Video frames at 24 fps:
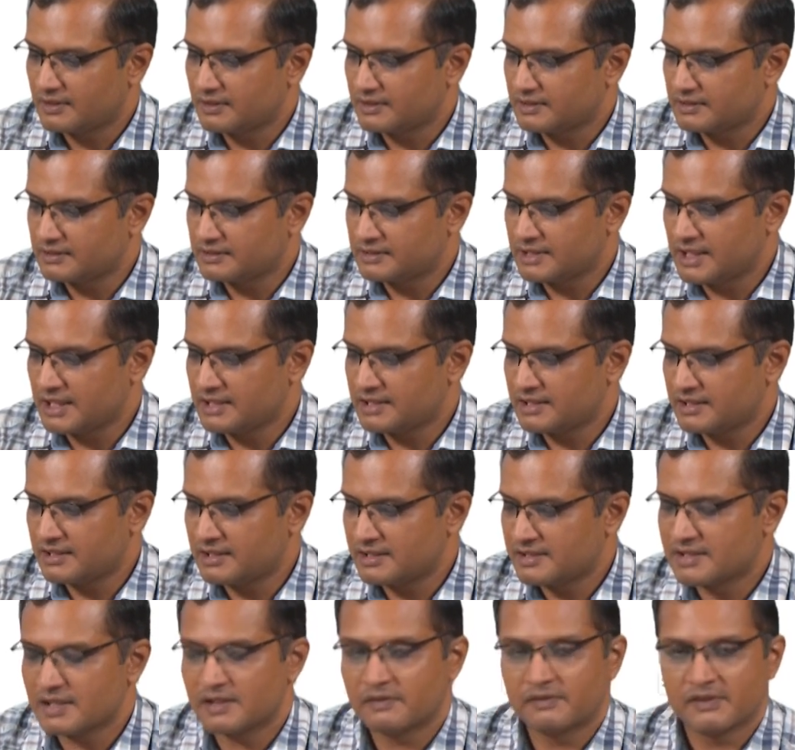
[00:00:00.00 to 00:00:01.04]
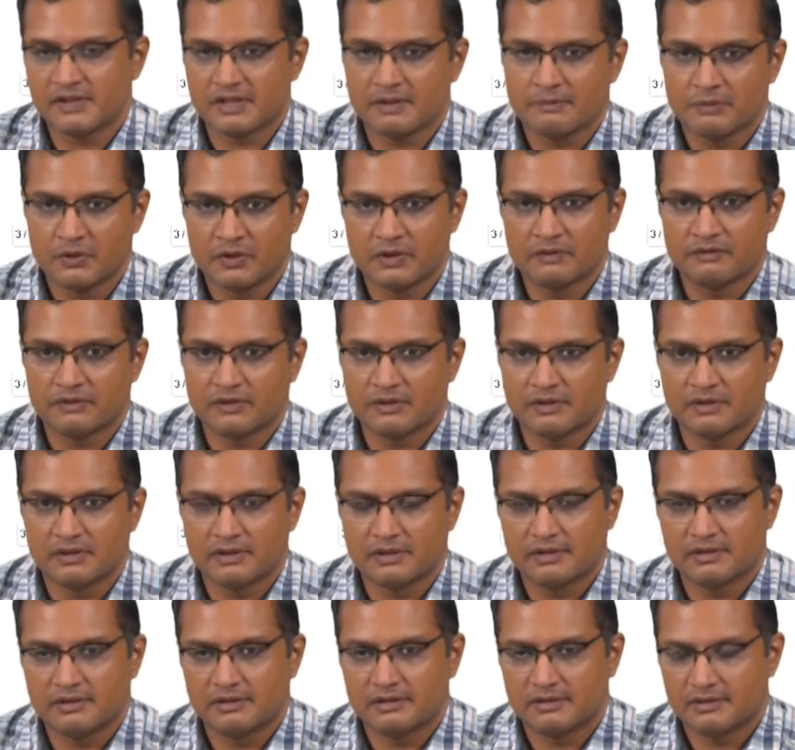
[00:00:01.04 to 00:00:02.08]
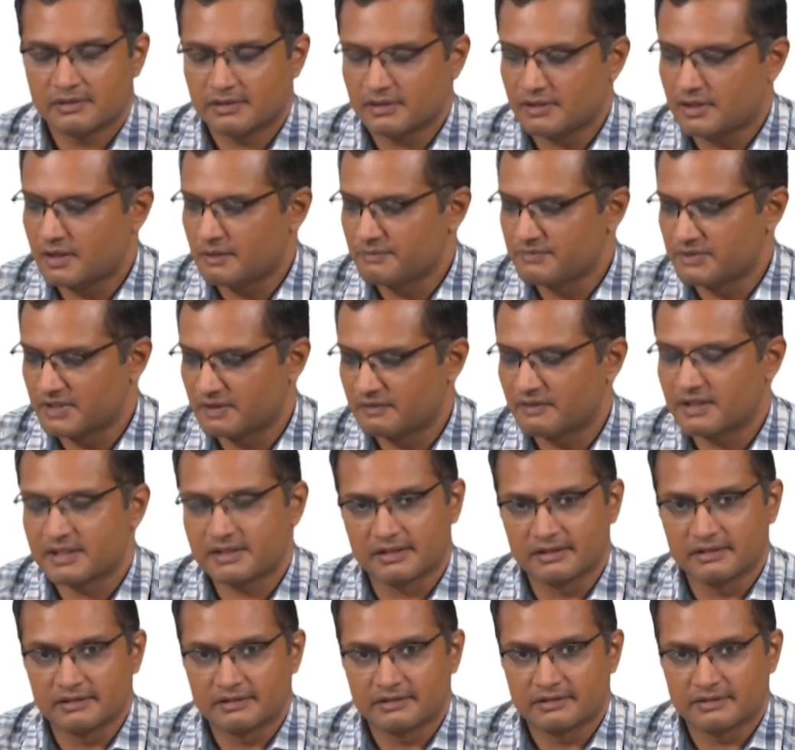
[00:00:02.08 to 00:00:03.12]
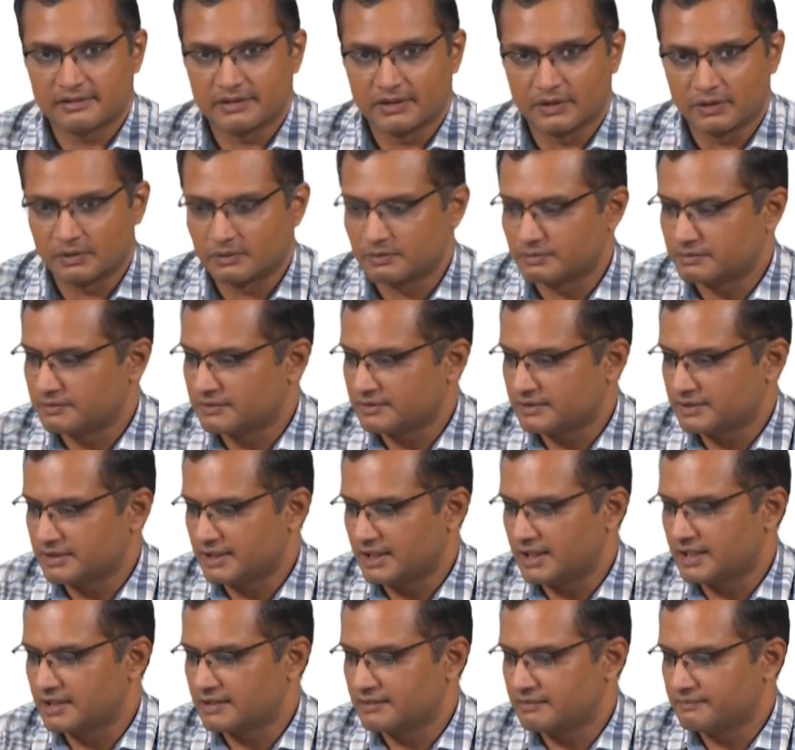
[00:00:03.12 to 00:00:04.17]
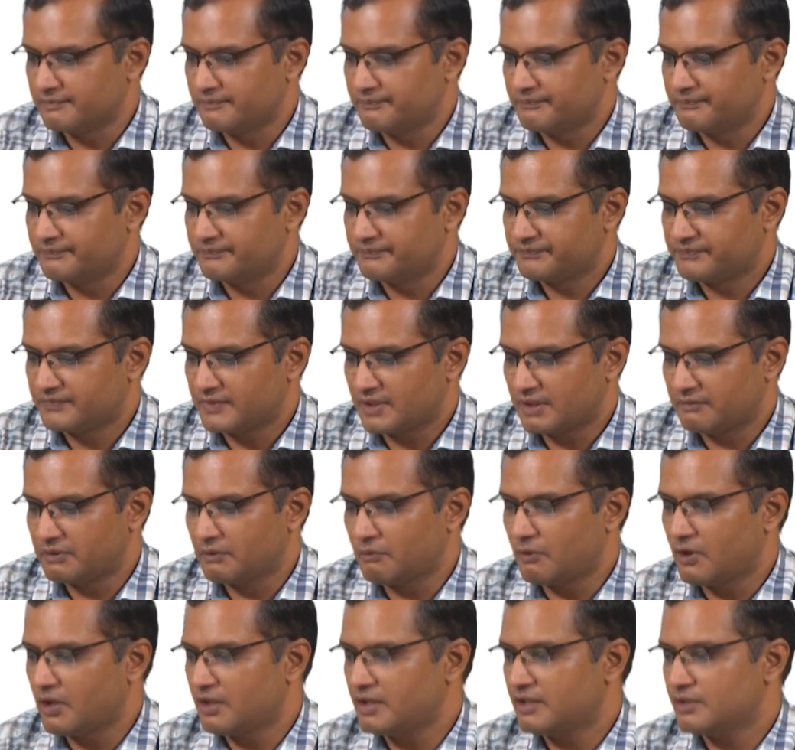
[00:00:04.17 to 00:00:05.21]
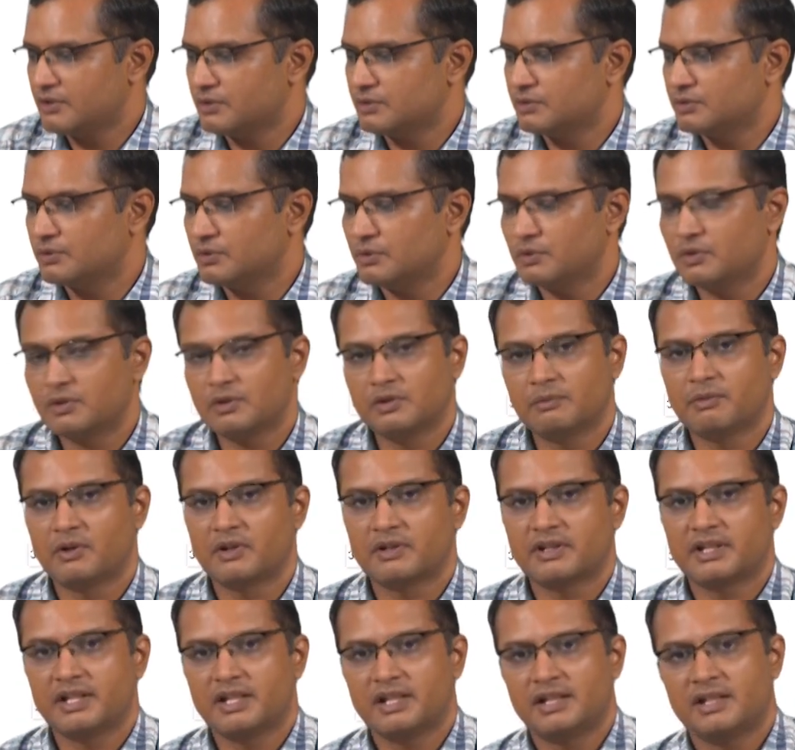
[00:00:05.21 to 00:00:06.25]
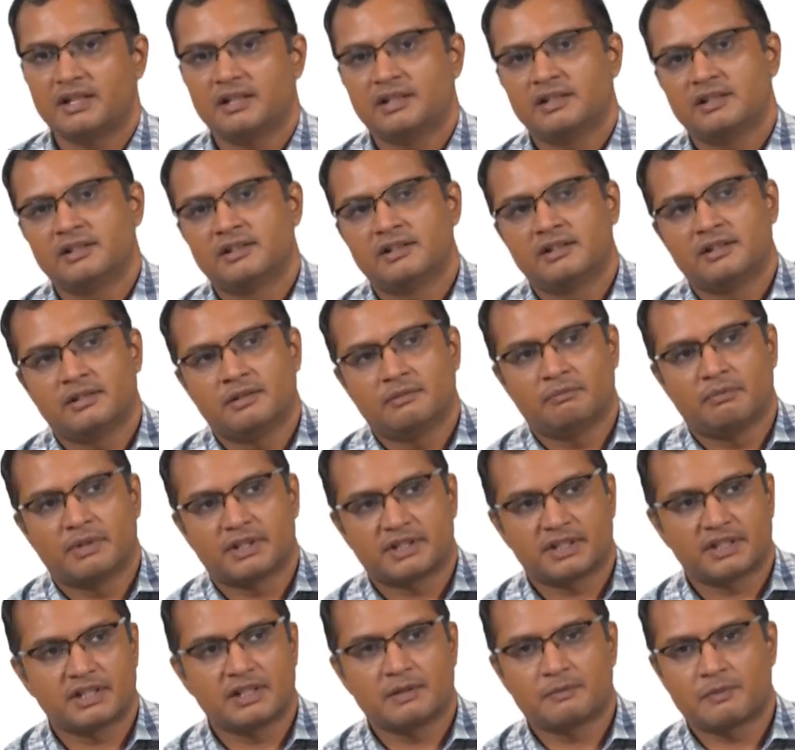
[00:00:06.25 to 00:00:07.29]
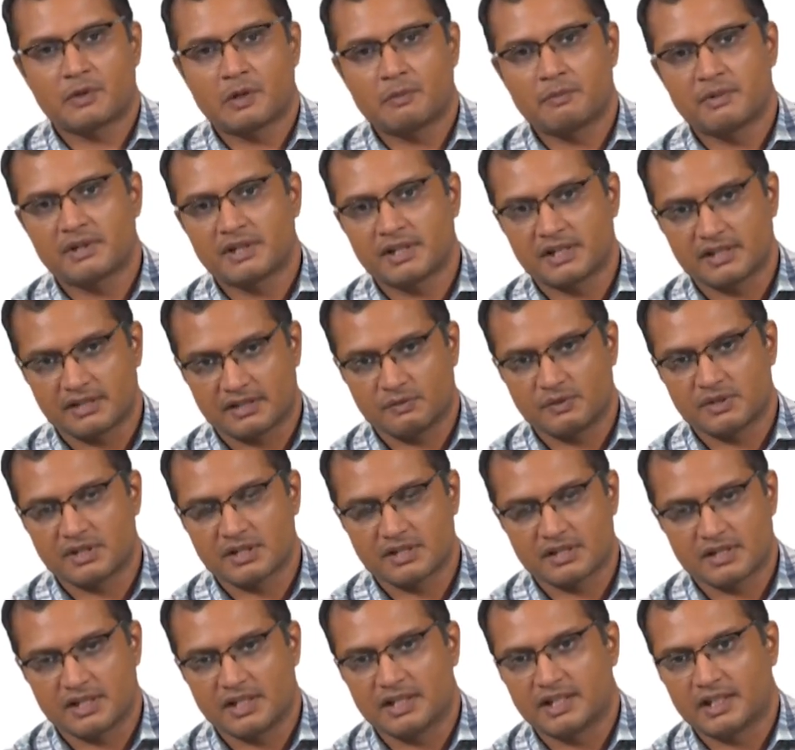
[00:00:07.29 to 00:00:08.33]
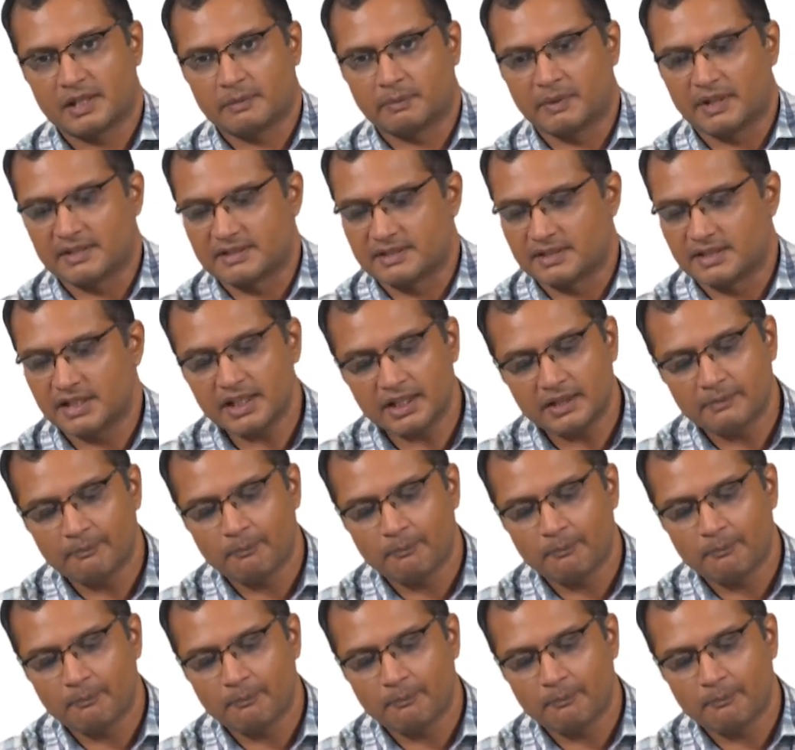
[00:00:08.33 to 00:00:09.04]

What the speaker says: that in itself is a beautiful observation, that if you want to know about the material properties, which is heat capacity,